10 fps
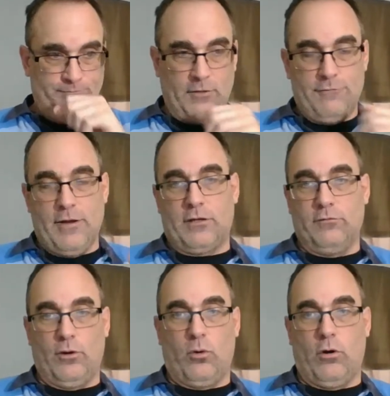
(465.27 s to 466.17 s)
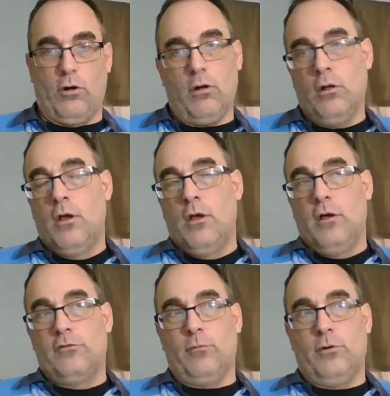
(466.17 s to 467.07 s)
effectively or at all,
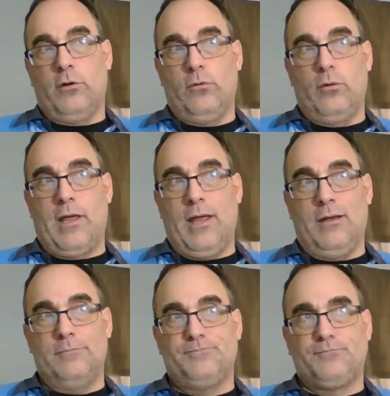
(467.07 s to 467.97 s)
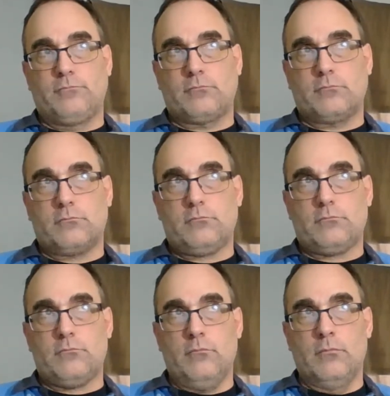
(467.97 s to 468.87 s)
someone who can't
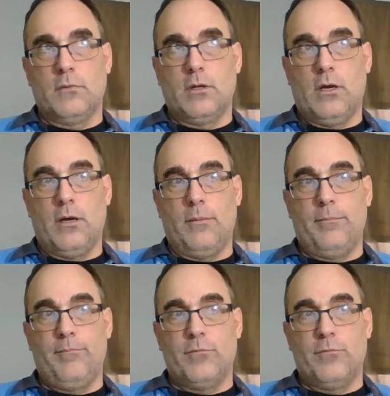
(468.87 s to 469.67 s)
um,